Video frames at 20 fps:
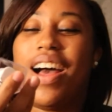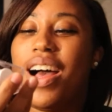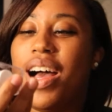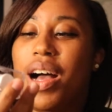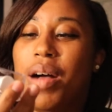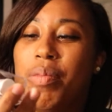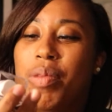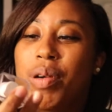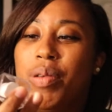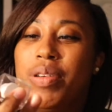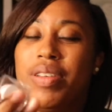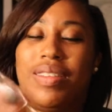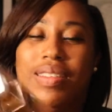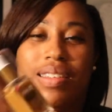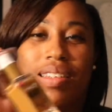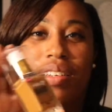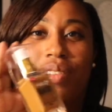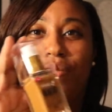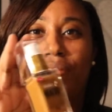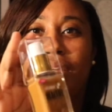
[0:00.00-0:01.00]
I'm always
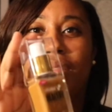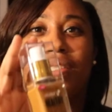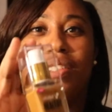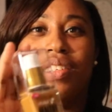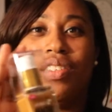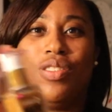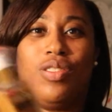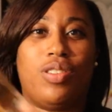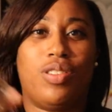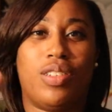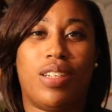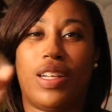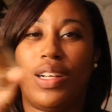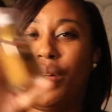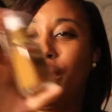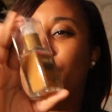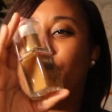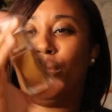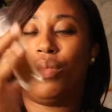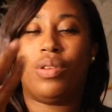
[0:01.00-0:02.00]
in need of foundation. I
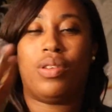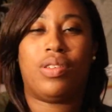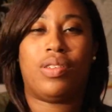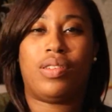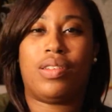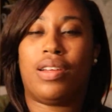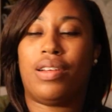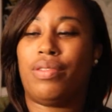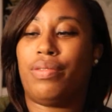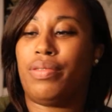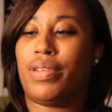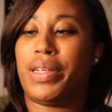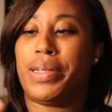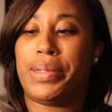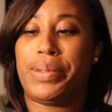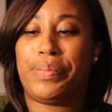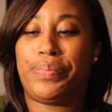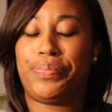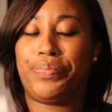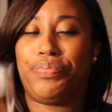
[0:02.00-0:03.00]
go through this stuff
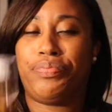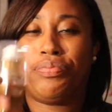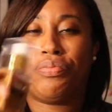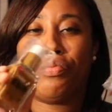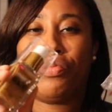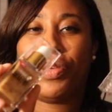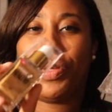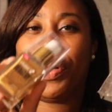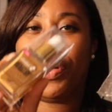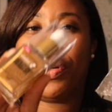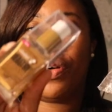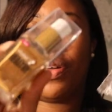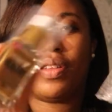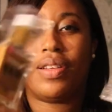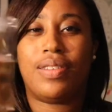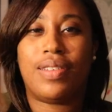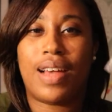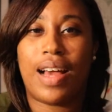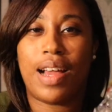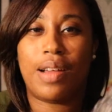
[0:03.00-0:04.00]
like all
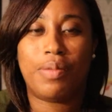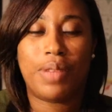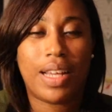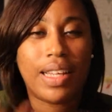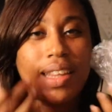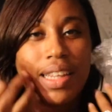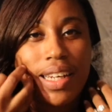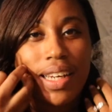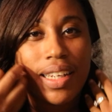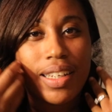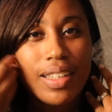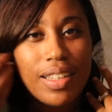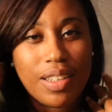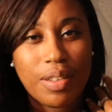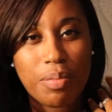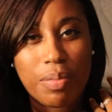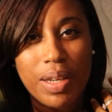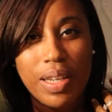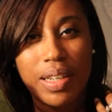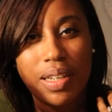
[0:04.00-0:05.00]
the time. Not that I
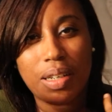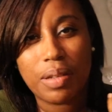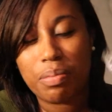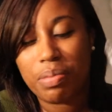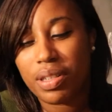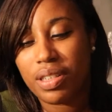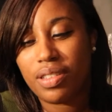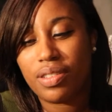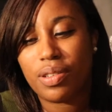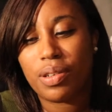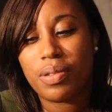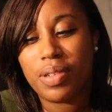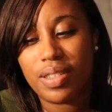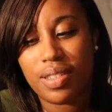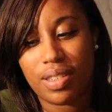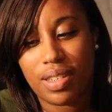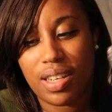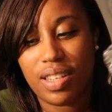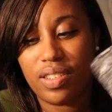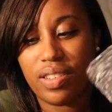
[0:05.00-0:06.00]
need makeup, but it's always
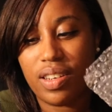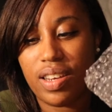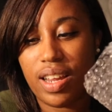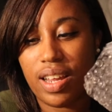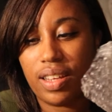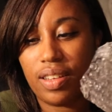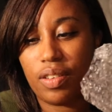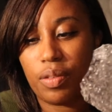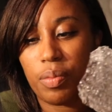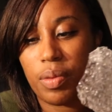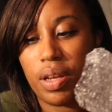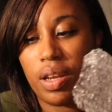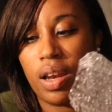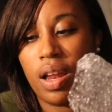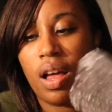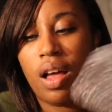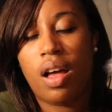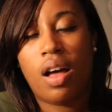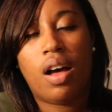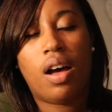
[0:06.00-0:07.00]
a nice enhancement
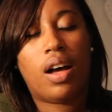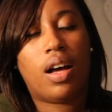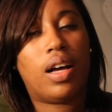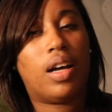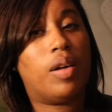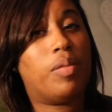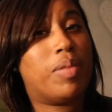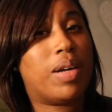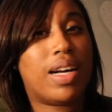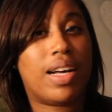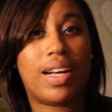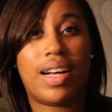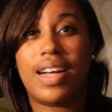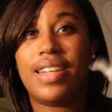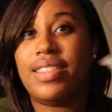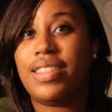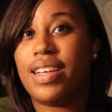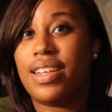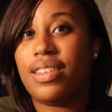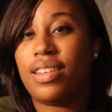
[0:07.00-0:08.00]
um, I
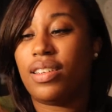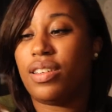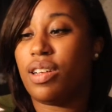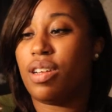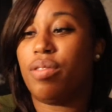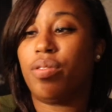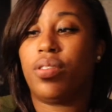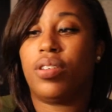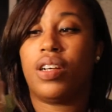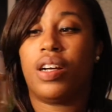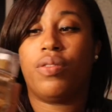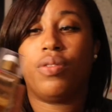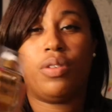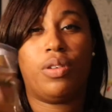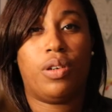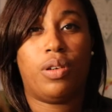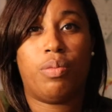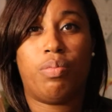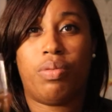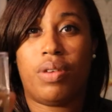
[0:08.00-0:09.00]
tend to love
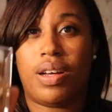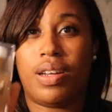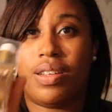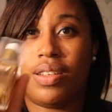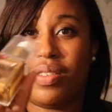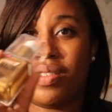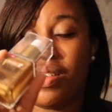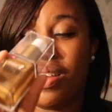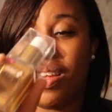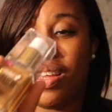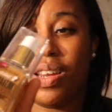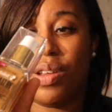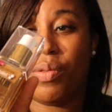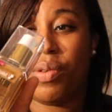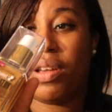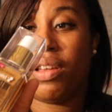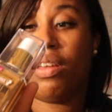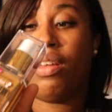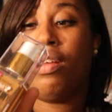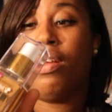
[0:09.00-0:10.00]
CoverGirl products
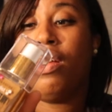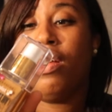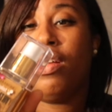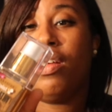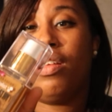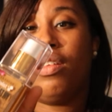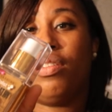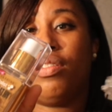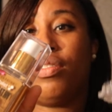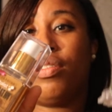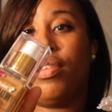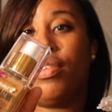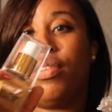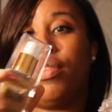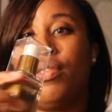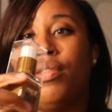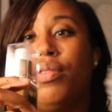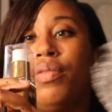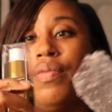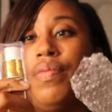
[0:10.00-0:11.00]
anyway,
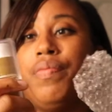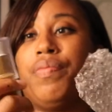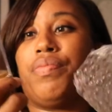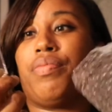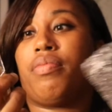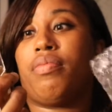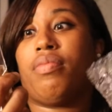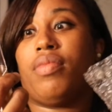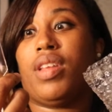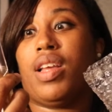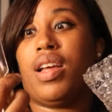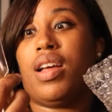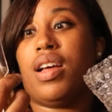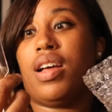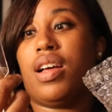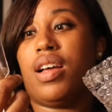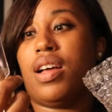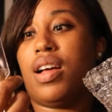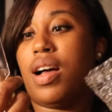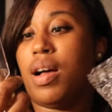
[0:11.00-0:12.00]
so
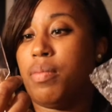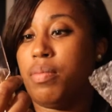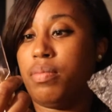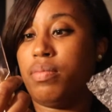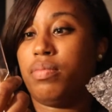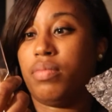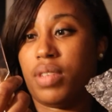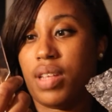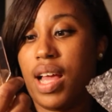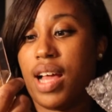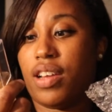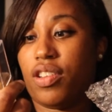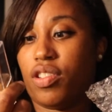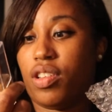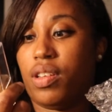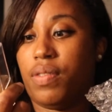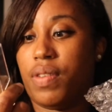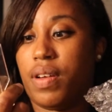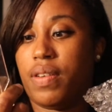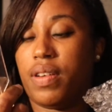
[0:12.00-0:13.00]
I'm
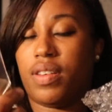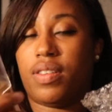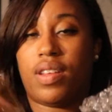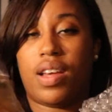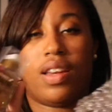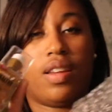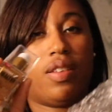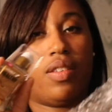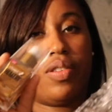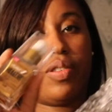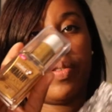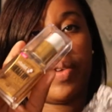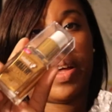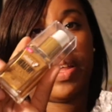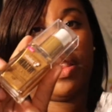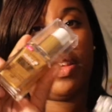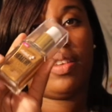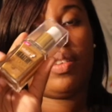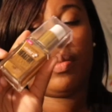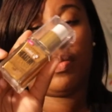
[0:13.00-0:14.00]
actually very excited to
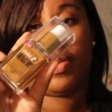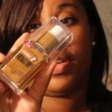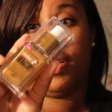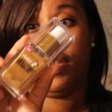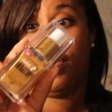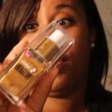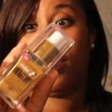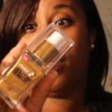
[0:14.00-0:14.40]
try this one.